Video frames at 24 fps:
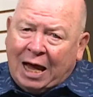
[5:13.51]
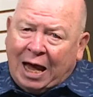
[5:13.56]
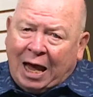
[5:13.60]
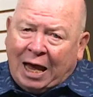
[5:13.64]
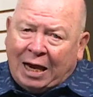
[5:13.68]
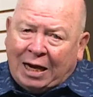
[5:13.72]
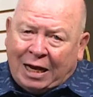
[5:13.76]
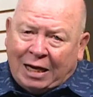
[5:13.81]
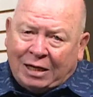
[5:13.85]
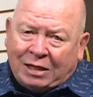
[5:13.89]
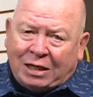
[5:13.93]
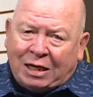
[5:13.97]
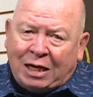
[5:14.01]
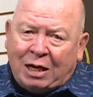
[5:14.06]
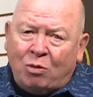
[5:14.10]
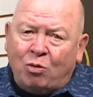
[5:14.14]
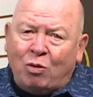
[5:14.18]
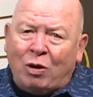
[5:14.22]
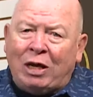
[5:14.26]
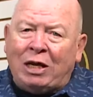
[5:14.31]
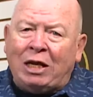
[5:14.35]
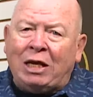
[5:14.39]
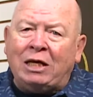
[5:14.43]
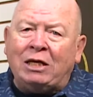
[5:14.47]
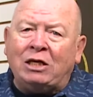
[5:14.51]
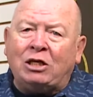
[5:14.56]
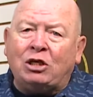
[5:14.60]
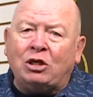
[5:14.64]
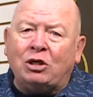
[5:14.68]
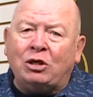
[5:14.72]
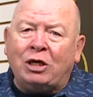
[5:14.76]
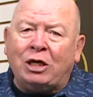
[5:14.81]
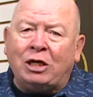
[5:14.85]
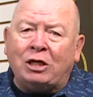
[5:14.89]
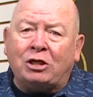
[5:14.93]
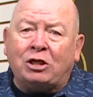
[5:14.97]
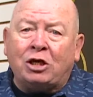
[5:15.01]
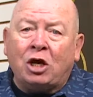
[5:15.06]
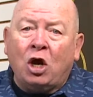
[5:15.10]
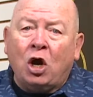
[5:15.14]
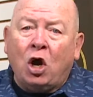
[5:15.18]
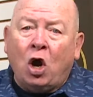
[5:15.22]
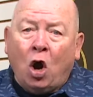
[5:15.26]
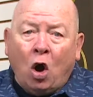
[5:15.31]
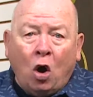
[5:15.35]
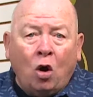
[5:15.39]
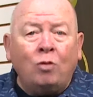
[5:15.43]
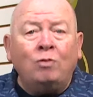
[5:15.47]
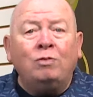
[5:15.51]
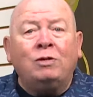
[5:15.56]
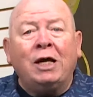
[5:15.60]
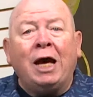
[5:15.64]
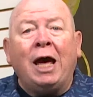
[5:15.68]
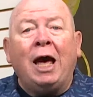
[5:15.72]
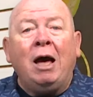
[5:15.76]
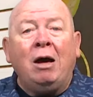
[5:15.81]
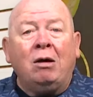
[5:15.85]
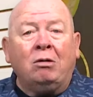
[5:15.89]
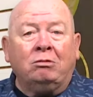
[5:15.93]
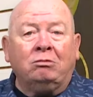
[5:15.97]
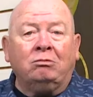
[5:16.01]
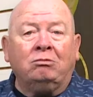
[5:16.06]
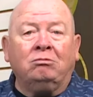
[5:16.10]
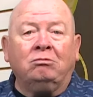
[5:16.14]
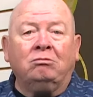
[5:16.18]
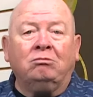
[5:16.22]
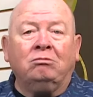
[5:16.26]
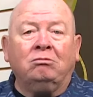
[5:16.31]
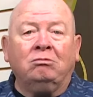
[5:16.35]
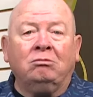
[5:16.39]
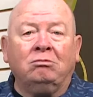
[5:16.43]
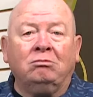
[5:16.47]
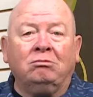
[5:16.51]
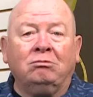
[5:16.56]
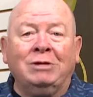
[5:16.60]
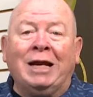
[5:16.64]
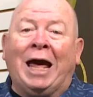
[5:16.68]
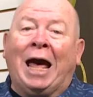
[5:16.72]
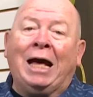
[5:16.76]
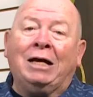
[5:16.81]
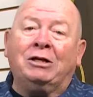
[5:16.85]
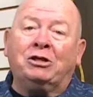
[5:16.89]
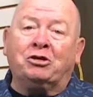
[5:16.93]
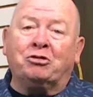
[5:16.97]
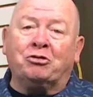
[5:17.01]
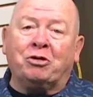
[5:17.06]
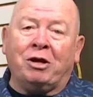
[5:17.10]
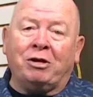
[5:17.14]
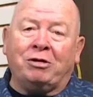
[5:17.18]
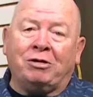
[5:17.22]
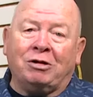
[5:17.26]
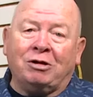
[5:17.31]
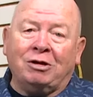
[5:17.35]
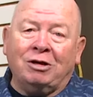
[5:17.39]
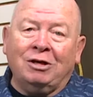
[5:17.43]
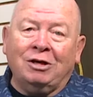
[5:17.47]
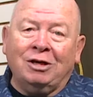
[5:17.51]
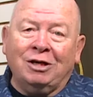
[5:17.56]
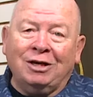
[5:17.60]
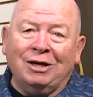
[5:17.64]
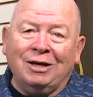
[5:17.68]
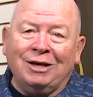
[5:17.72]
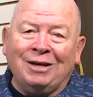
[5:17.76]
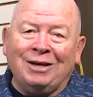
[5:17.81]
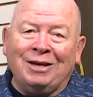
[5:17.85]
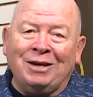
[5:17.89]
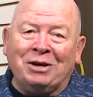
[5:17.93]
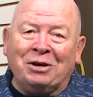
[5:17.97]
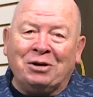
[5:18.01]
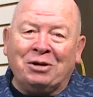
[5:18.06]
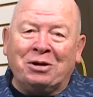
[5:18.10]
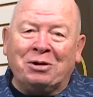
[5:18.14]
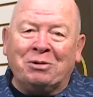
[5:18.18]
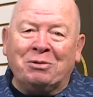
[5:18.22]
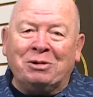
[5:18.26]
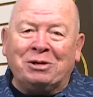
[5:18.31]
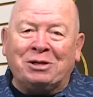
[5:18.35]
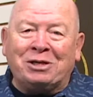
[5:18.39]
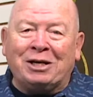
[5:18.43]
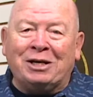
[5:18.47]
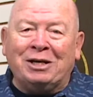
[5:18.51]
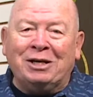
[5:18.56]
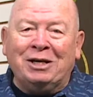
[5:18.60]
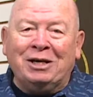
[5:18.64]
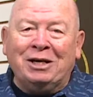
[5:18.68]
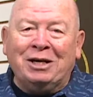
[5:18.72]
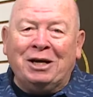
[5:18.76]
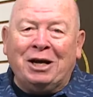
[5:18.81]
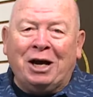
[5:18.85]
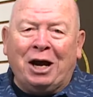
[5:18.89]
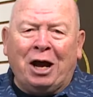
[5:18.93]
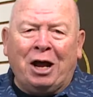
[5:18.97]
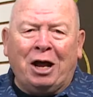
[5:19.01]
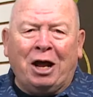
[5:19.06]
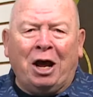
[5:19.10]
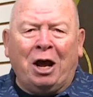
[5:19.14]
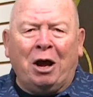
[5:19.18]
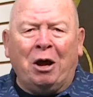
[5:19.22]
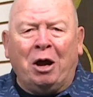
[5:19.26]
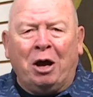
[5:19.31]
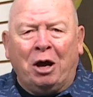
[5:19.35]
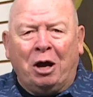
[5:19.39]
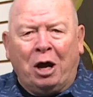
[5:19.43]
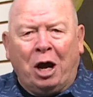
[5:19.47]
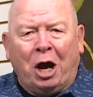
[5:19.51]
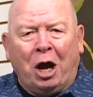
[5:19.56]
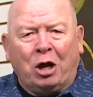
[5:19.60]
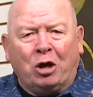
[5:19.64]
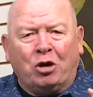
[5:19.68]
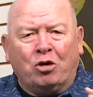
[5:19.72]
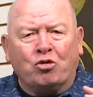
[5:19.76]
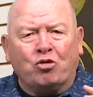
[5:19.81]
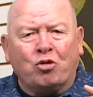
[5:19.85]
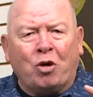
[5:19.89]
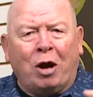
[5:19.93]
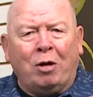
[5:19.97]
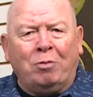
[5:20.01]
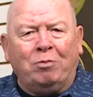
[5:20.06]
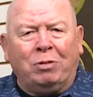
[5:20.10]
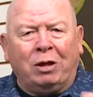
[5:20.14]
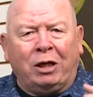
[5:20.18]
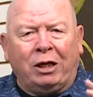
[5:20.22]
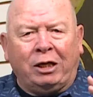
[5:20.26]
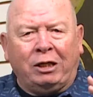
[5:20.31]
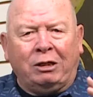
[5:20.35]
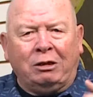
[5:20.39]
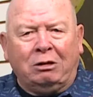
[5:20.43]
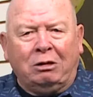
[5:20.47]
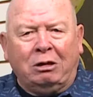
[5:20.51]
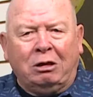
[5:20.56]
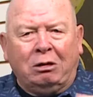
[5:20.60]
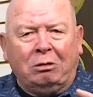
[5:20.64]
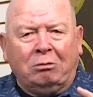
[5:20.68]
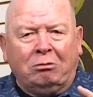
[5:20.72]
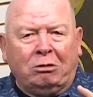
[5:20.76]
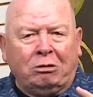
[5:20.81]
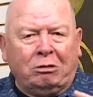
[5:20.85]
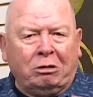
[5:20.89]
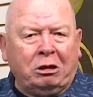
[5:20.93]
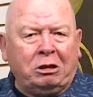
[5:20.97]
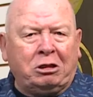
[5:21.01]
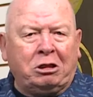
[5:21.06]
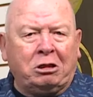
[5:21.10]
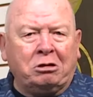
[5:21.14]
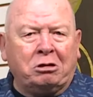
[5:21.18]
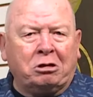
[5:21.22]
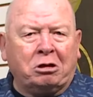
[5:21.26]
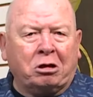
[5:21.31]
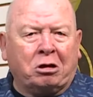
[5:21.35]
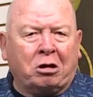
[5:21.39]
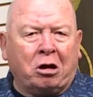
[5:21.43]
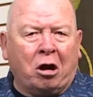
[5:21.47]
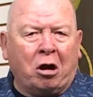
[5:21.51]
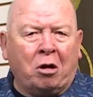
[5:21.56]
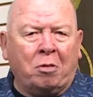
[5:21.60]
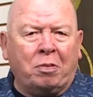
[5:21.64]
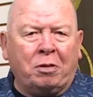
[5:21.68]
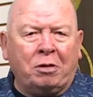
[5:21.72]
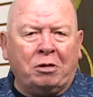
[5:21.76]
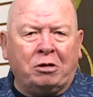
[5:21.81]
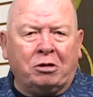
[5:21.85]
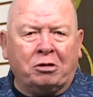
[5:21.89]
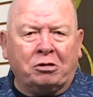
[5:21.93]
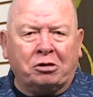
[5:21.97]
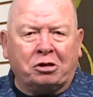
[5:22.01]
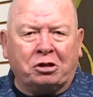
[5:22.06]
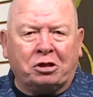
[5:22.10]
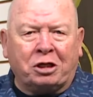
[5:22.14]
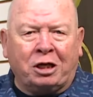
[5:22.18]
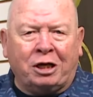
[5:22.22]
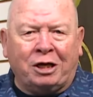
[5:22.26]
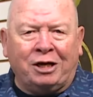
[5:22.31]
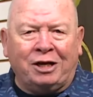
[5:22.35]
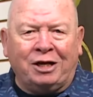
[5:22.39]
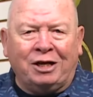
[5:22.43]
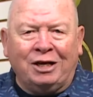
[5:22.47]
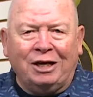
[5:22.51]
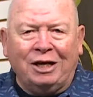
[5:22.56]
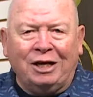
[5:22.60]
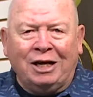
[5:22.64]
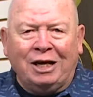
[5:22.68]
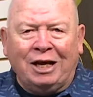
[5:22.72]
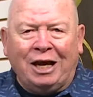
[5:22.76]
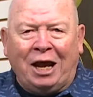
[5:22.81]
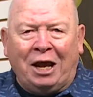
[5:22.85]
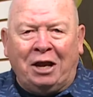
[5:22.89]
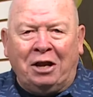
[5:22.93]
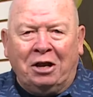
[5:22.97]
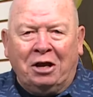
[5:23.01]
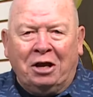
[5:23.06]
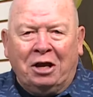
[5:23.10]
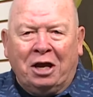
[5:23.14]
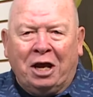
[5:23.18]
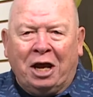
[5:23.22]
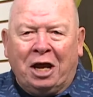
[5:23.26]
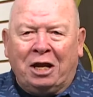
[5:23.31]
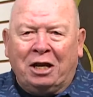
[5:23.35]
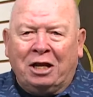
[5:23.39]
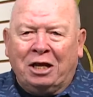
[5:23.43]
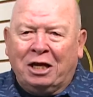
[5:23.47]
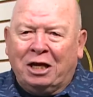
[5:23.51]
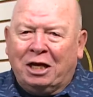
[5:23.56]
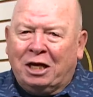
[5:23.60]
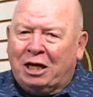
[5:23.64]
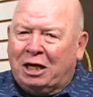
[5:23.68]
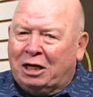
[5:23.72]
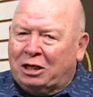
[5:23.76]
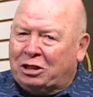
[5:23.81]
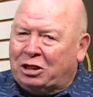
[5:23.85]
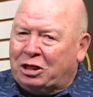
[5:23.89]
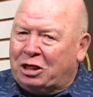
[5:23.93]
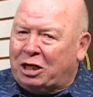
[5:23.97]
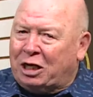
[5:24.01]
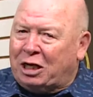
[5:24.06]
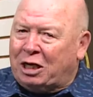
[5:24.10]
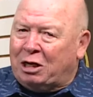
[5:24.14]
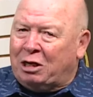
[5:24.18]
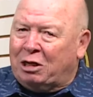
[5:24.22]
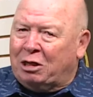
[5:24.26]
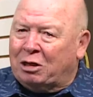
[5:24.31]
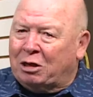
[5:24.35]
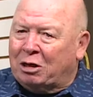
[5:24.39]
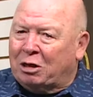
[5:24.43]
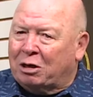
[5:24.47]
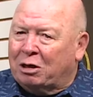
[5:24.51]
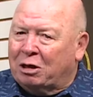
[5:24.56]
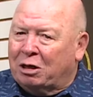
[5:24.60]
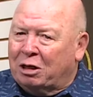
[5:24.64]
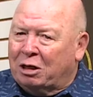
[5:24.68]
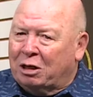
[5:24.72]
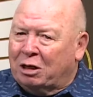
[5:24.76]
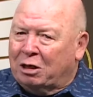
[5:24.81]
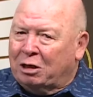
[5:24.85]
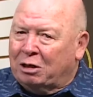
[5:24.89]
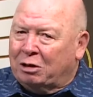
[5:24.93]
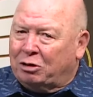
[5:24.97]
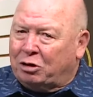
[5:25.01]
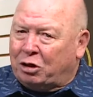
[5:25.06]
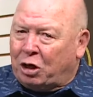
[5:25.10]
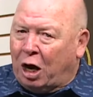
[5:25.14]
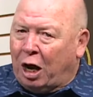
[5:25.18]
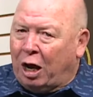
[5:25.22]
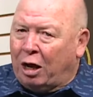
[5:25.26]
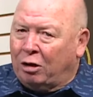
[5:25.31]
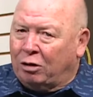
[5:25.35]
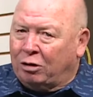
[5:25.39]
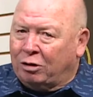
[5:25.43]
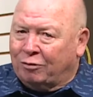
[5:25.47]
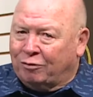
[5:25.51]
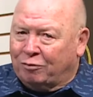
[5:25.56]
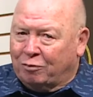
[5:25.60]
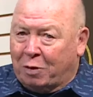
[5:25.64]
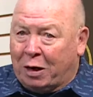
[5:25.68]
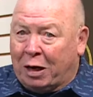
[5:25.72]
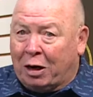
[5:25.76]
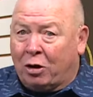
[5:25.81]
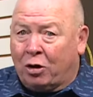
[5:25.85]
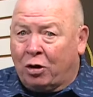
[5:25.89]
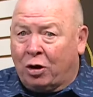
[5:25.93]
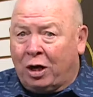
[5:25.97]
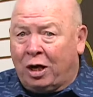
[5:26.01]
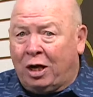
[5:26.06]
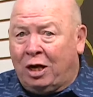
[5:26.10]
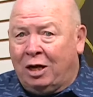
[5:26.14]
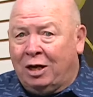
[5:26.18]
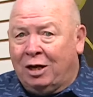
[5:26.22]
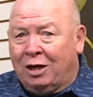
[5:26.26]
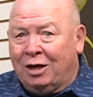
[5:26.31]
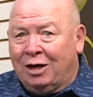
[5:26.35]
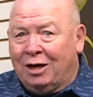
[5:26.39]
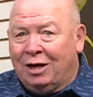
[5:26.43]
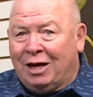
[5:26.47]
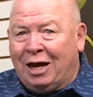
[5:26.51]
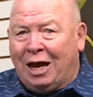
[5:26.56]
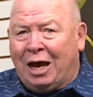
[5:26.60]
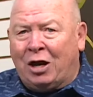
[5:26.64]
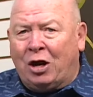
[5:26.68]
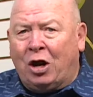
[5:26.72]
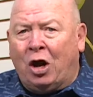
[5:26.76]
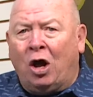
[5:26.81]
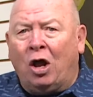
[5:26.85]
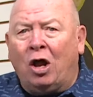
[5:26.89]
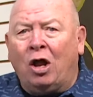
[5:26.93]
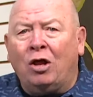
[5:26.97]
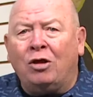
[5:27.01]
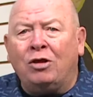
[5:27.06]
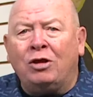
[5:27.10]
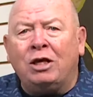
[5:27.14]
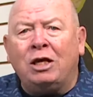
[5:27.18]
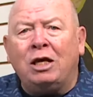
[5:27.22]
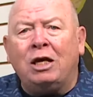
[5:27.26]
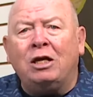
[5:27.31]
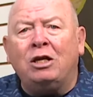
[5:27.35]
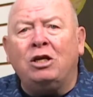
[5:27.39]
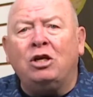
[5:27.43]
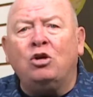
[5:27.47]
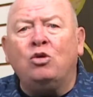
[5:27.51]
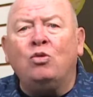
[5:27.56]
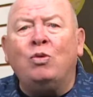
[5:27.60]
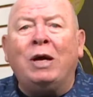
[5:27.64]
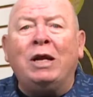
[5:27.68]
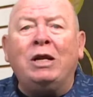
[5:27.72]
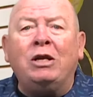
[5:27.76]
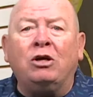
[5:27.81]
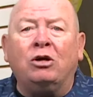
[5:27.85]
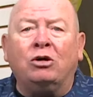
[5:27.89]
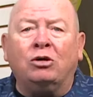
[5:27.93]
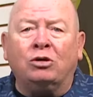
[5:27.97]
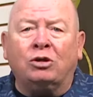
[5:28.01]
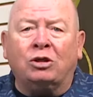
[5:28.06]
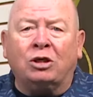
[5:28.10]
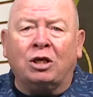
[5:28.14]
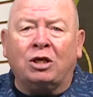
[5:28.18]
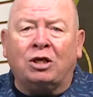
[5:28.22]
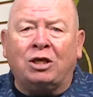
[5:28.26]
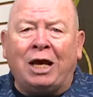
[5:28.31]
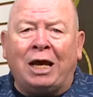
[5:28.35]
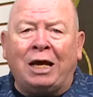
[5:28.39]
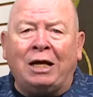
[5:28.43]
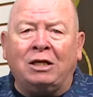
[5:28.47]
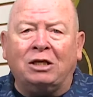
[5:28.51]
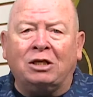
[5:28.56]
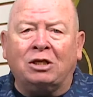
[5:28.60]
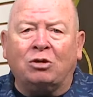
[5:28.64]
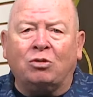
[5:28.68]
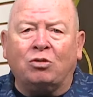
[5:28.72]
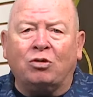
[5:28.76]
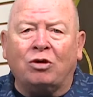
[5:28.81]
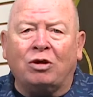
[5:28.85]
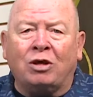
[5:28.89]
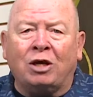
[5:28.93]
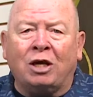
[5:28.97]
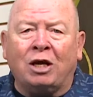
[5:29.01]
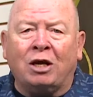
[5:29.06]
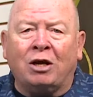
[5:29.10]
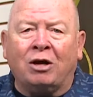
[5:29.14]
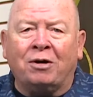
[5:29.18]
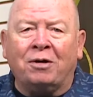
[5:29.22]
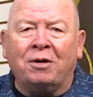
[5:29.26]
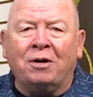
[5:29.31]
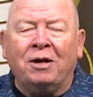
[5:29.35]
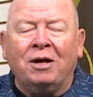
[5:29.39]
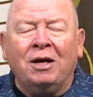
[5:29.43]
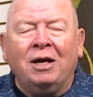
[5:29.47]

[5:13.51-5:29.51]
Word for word: And as he went into his hometown, Nazareth, you know, there was a, a, a, a grumbling. Well, this is the carpenter's son. And, and isn't he the child of Mary? And all the innuendos, the things that were there.